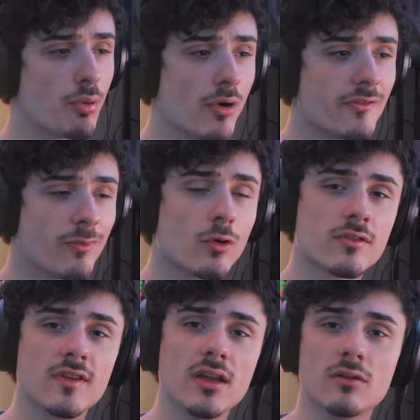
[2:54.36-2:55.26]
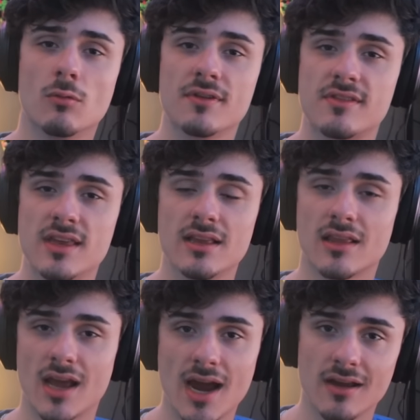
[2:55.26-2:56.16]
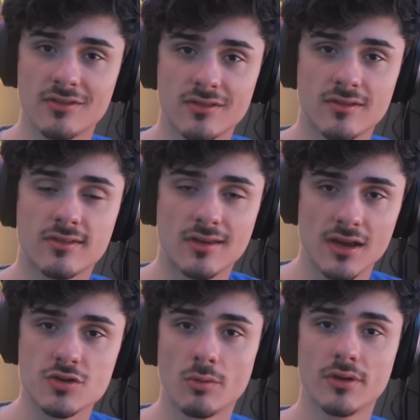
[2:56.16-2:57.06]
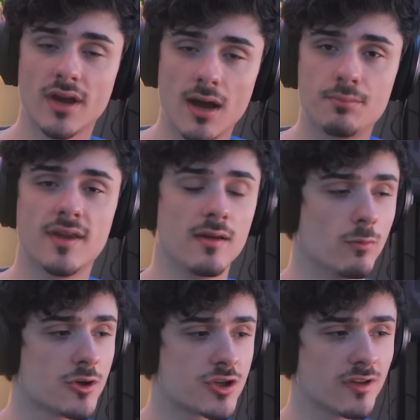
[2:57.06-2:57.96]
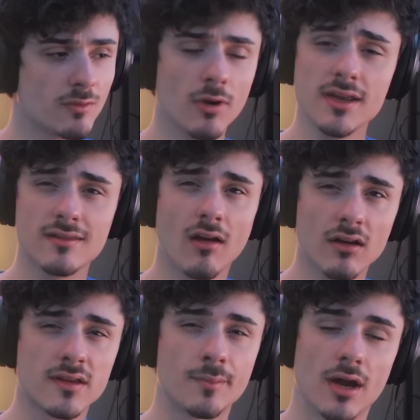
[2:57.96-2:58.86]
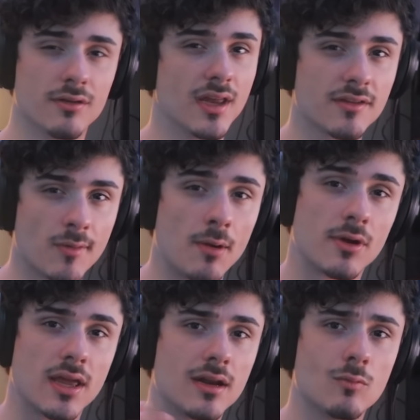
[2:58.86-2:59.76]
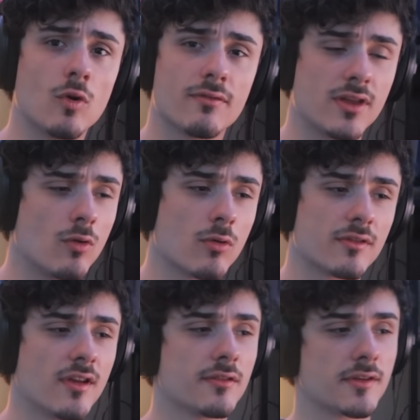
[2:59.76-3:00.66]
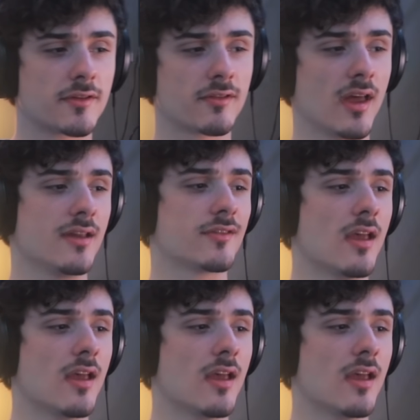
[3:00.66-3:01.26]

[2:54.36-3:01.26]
0.14 was the last scheduled update, which is what he talked about, and that's why we're getting more of the horizontal slice.